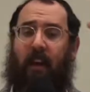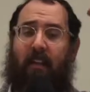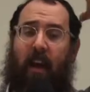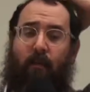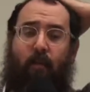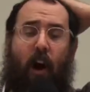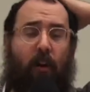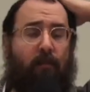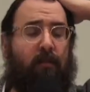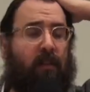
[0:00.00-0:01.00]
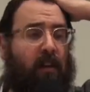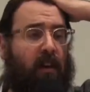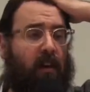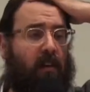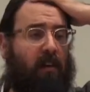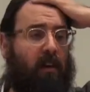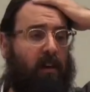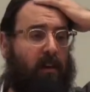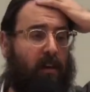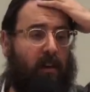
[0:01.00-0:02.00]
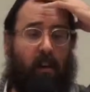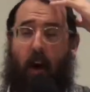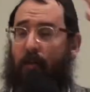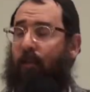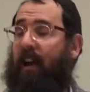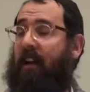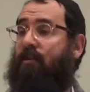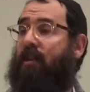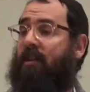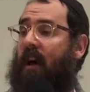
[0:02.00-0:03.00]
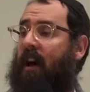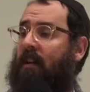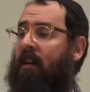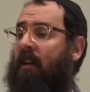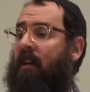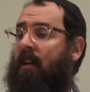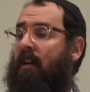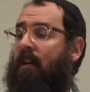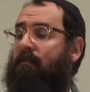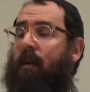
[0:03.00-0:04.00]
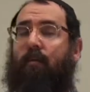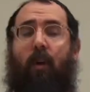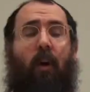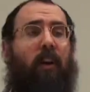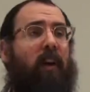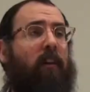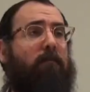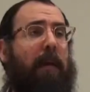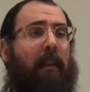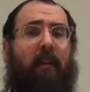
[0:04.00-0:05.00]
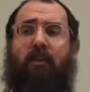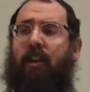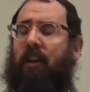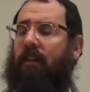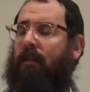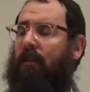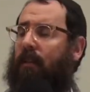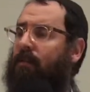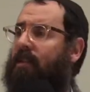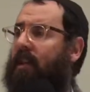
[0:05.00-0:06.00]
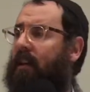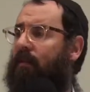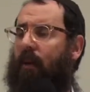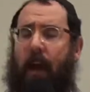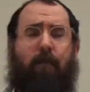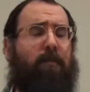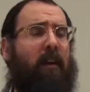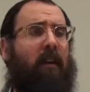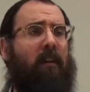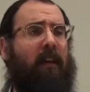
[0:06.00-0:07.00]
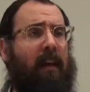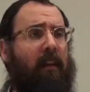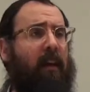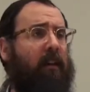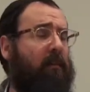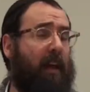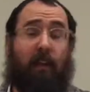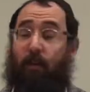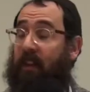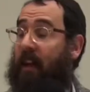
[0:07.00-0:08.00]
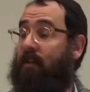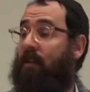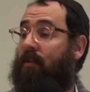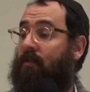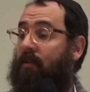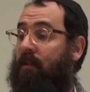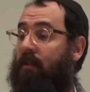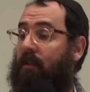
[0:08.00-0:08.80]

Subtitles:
They roam the global countryside, marauding, pillaging, looting, raping, killing. That's what they do.